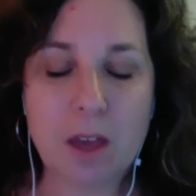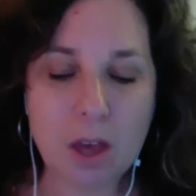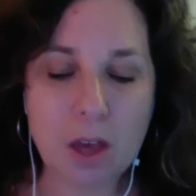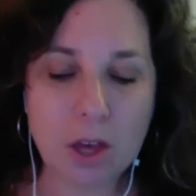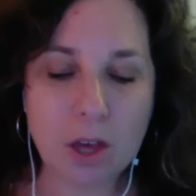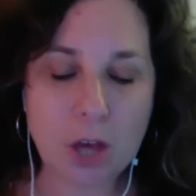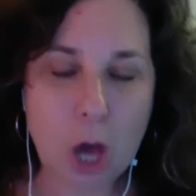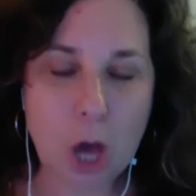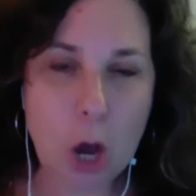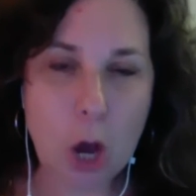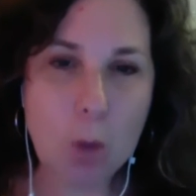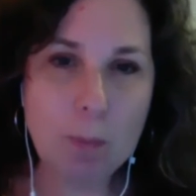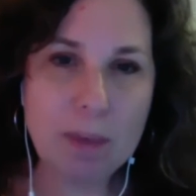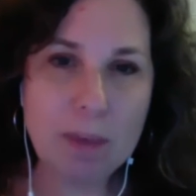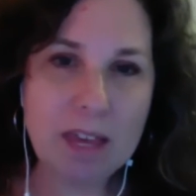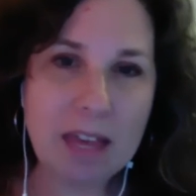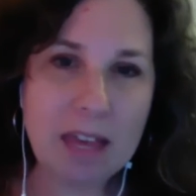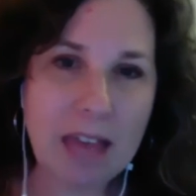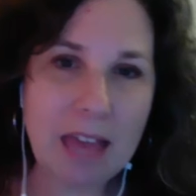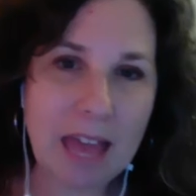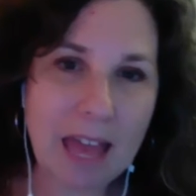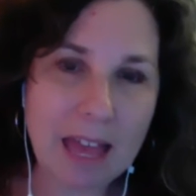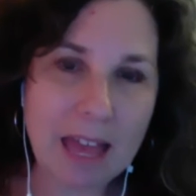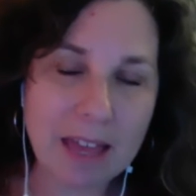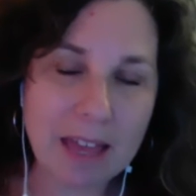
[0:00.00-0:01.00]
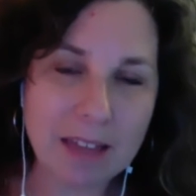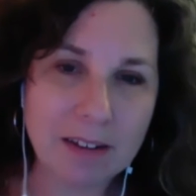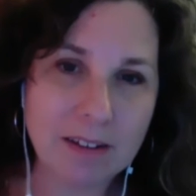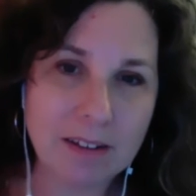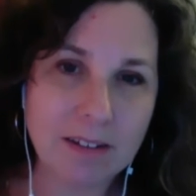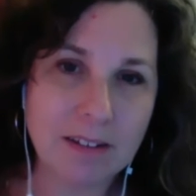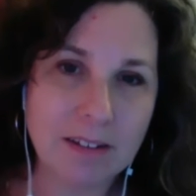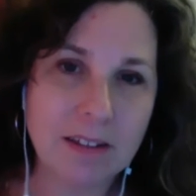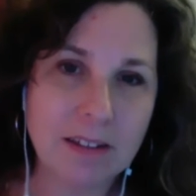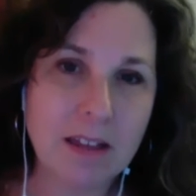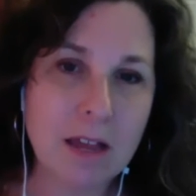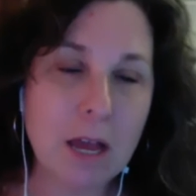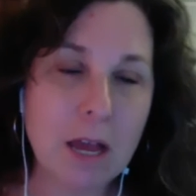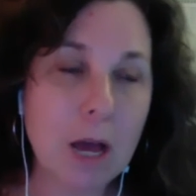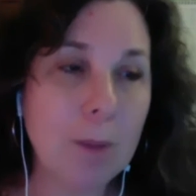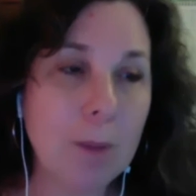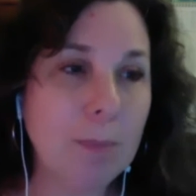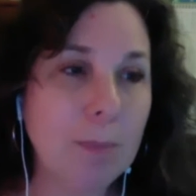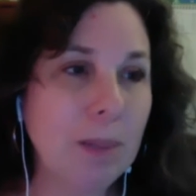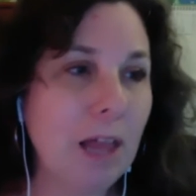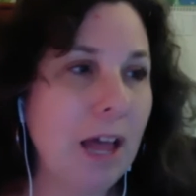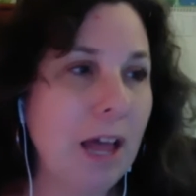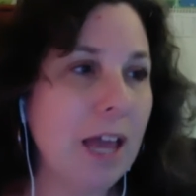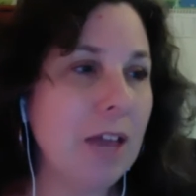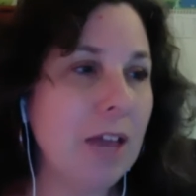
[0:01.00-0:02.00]
Coping ahead,
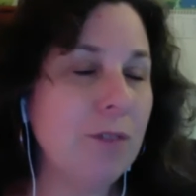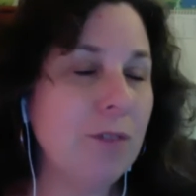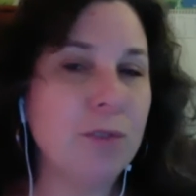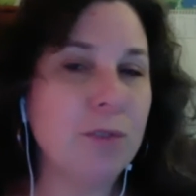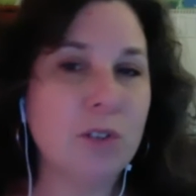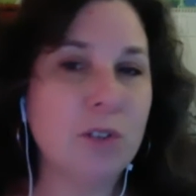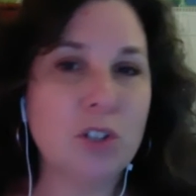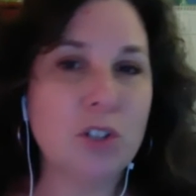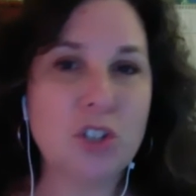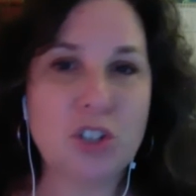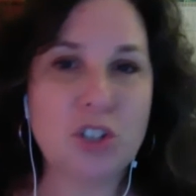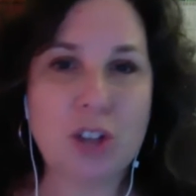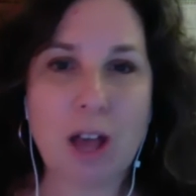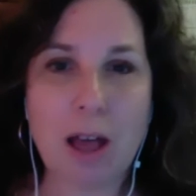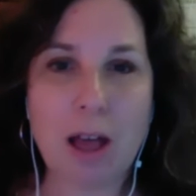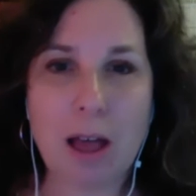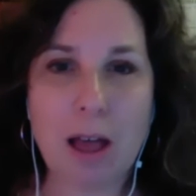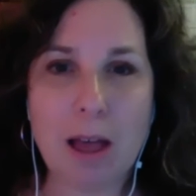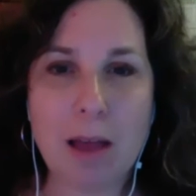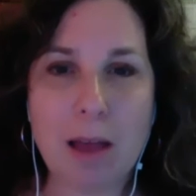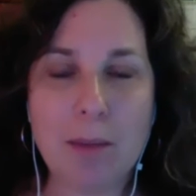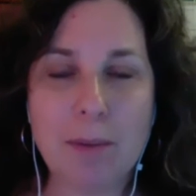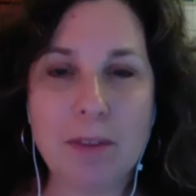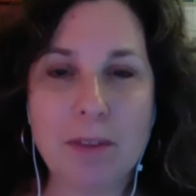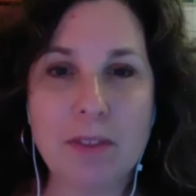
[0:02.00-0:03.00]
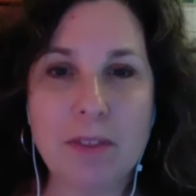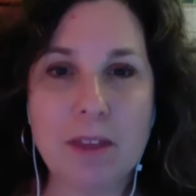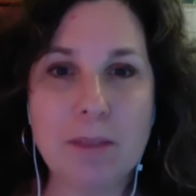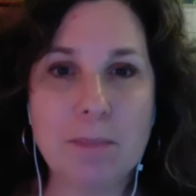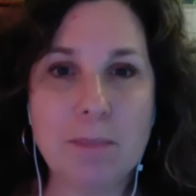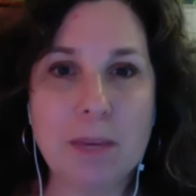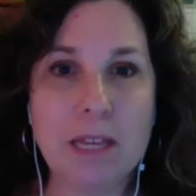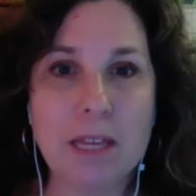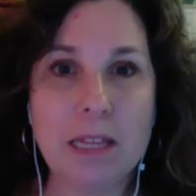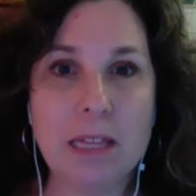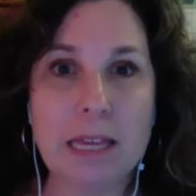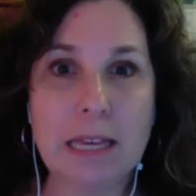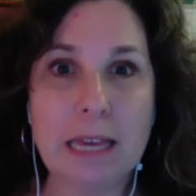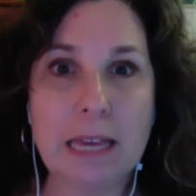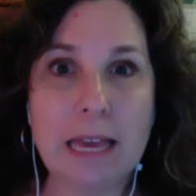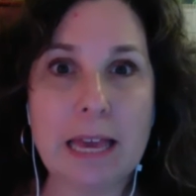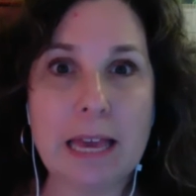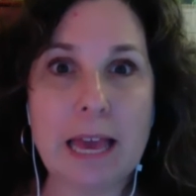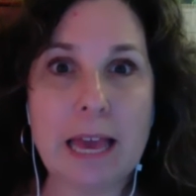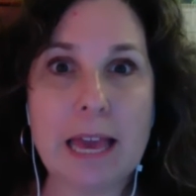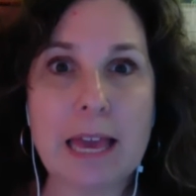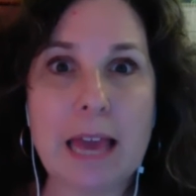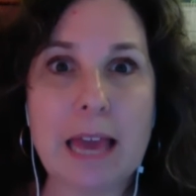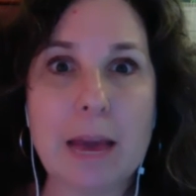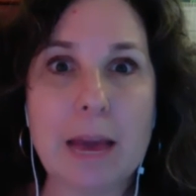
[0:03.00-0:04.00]
applying for a job and then being like,
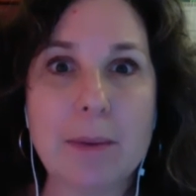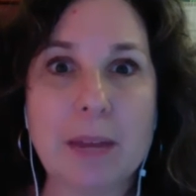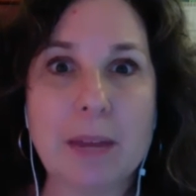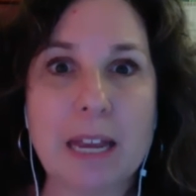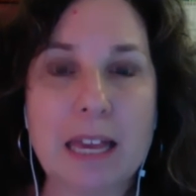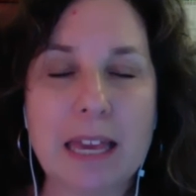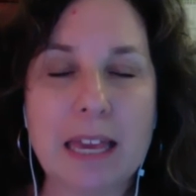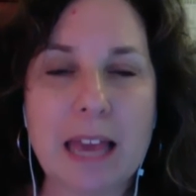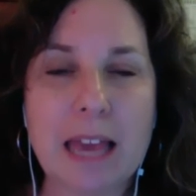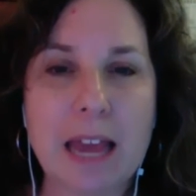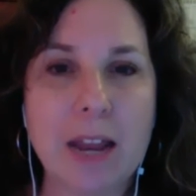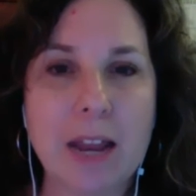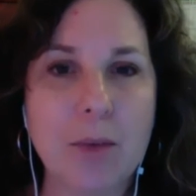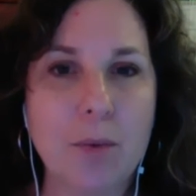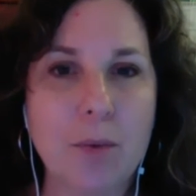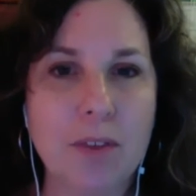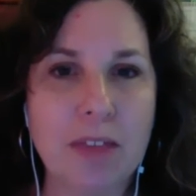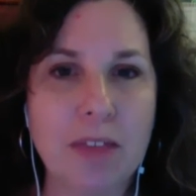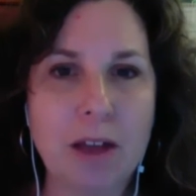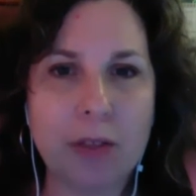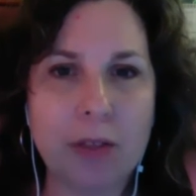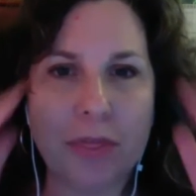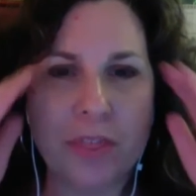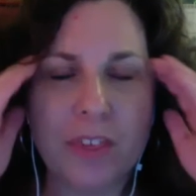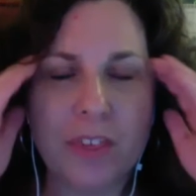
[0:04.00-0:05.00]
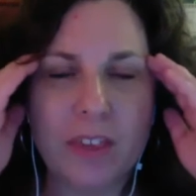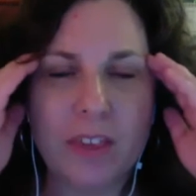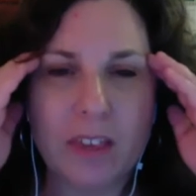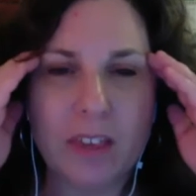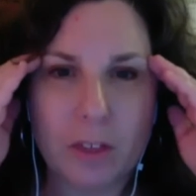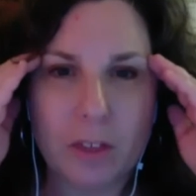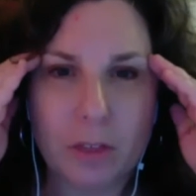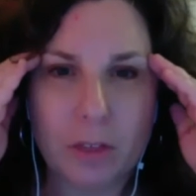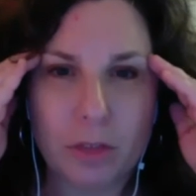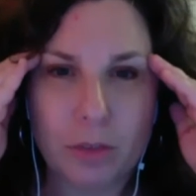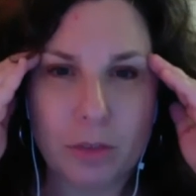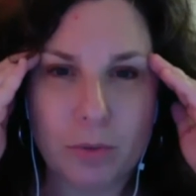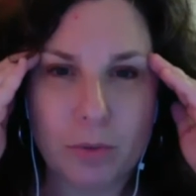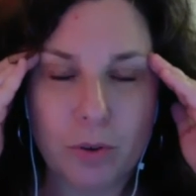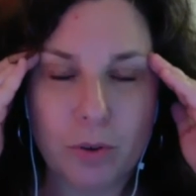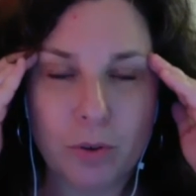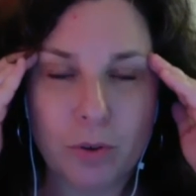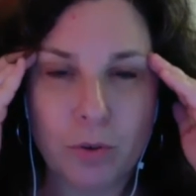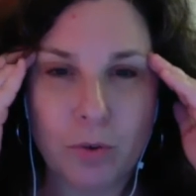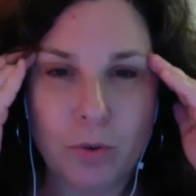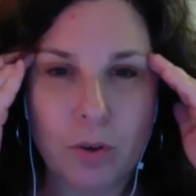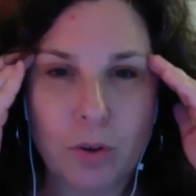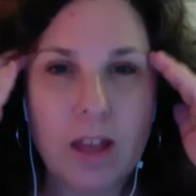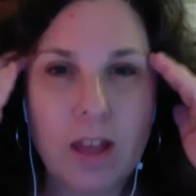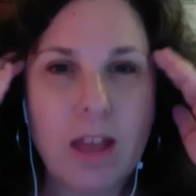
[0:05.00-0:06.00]
yeah, I'm going to get it without thinking
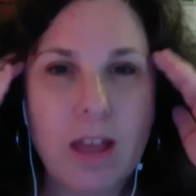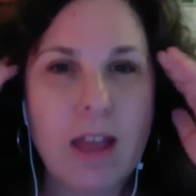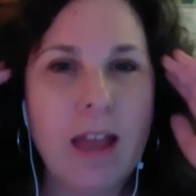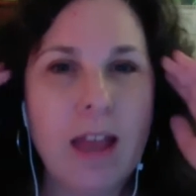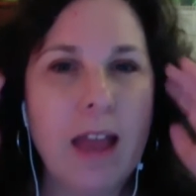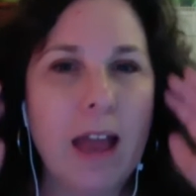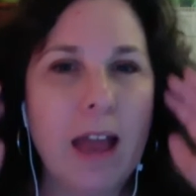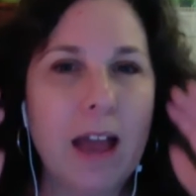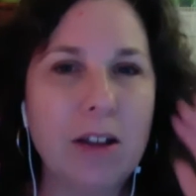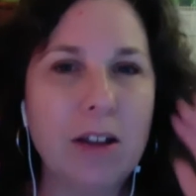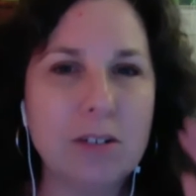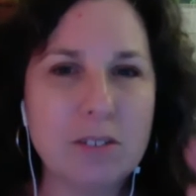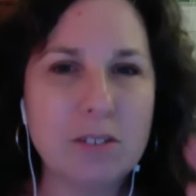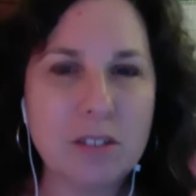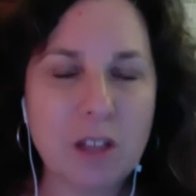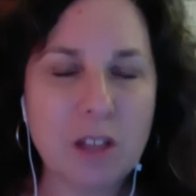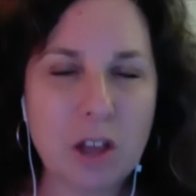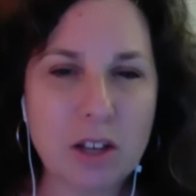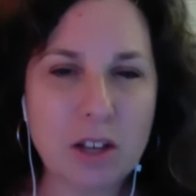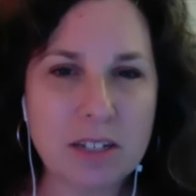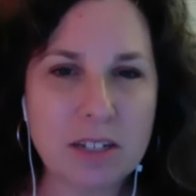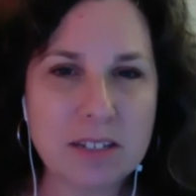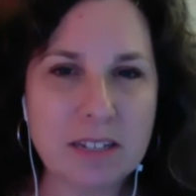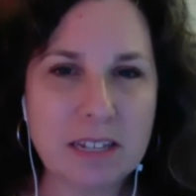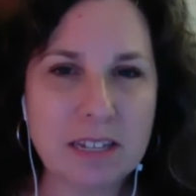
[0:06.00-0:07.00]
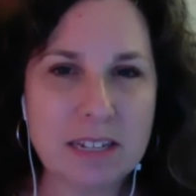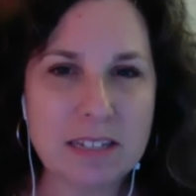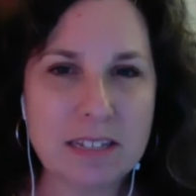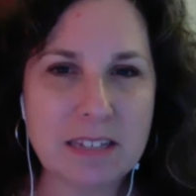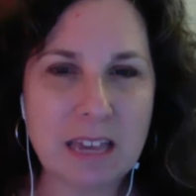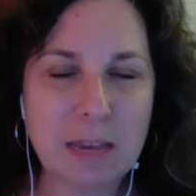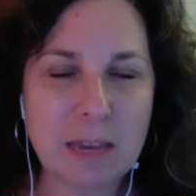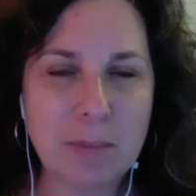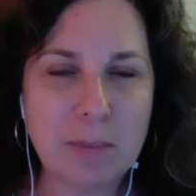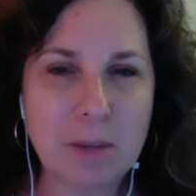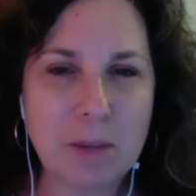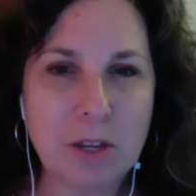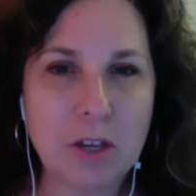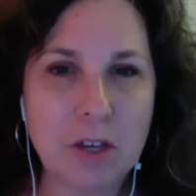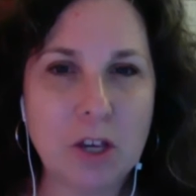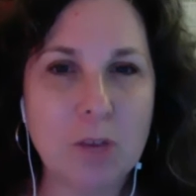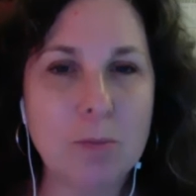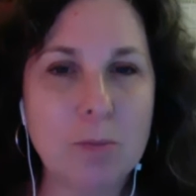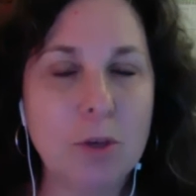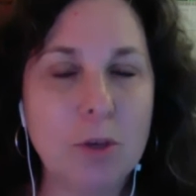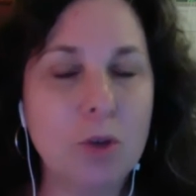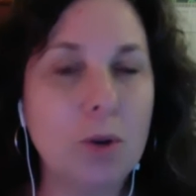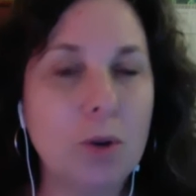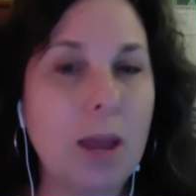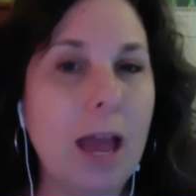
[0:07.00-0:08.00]
through how long is it going to take me to
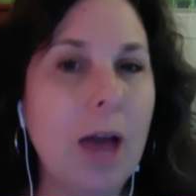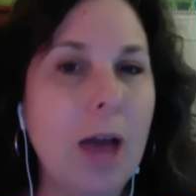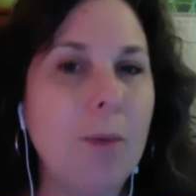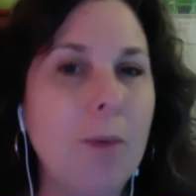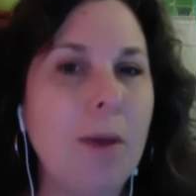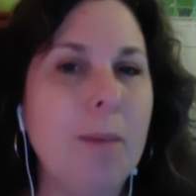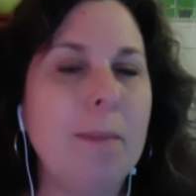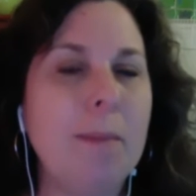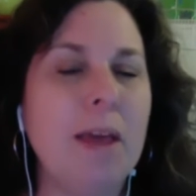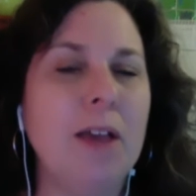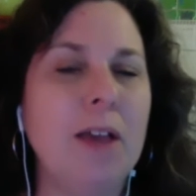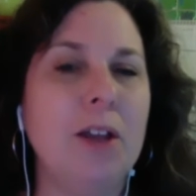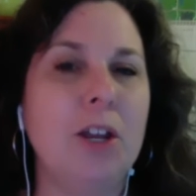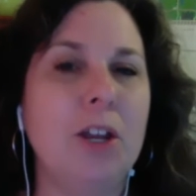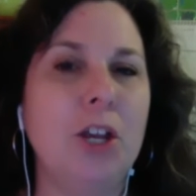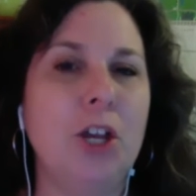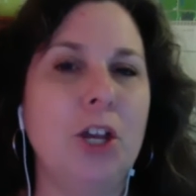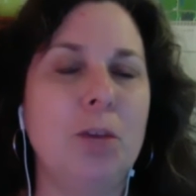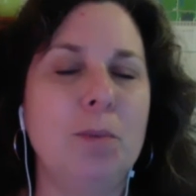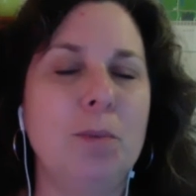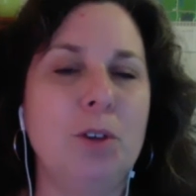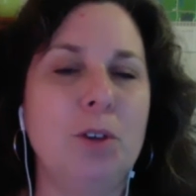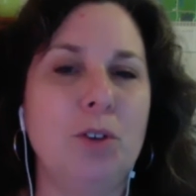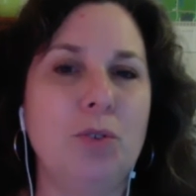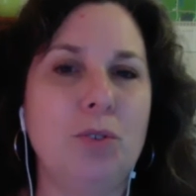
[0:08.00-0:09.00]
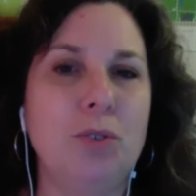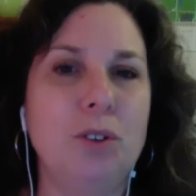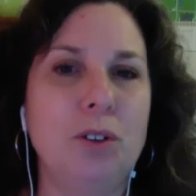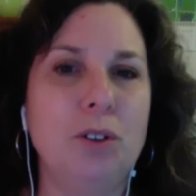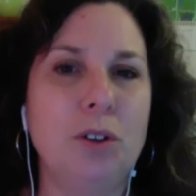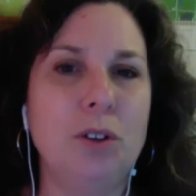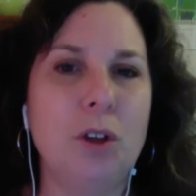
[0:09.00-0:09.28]
commute? How am I going to commute?